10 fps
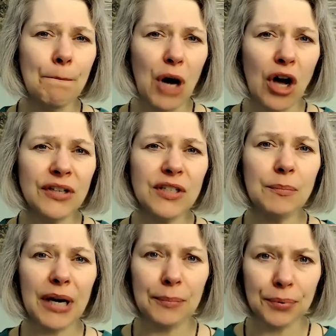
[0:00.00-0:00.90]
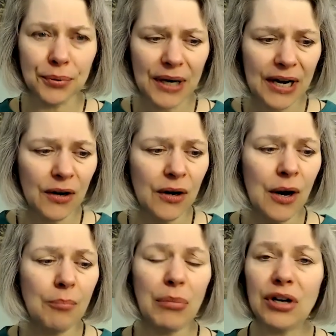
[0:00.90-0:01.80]
bonded by prayer,
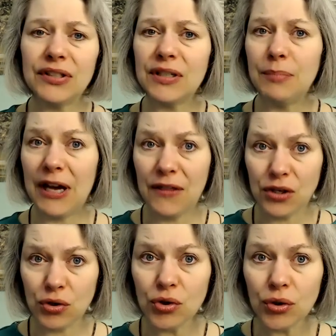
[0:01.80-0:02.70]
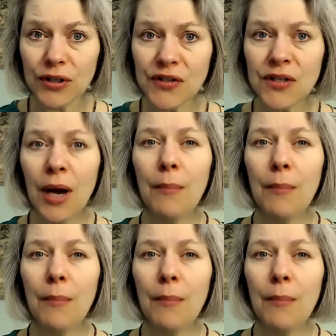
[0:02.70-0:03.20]
bonded by the Eucharist,